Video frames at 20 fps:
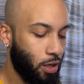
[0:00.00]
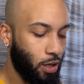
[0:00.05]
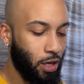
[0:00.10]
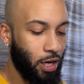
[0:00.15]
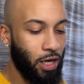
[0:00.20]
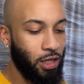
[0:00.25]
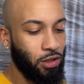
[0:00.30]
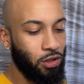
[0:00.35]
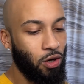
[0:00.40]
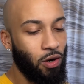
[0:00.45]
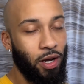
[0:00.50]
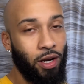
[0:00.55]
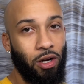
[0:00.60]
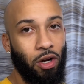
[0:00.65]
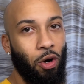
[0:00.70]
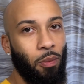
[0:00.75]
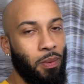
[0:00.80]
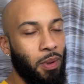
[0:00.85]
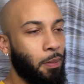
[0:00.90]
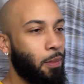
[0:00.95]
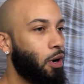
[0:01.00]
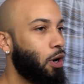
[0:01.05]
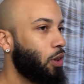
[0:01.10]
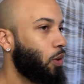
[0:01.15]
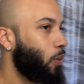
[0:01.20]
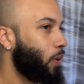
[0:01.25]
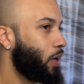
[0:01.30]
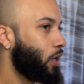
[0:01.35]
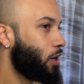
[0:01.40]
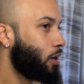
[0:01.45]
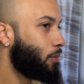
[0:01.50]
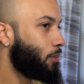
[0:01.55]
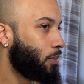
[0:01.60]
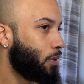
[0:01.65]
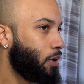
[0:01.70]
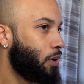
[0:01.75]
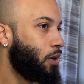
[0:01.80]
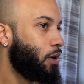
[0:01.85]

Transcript: I just go ahead and open them all the way up.